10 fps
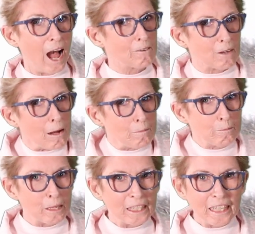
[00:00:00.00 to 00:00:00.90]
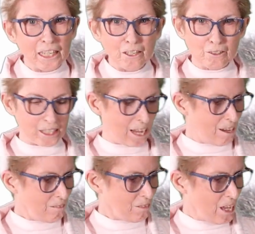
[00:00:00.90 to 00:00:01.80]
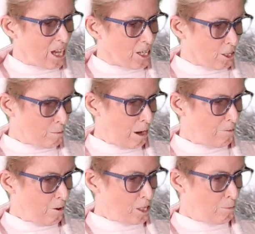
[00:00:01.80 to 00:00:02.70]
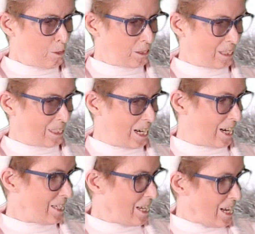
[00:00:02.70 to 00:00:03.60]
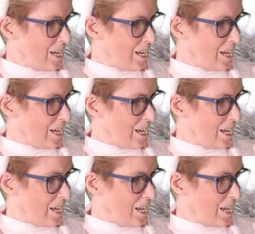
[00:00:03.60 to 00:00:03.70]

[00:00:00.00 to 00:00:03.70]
I've got my bunny ears out. So my first book tonight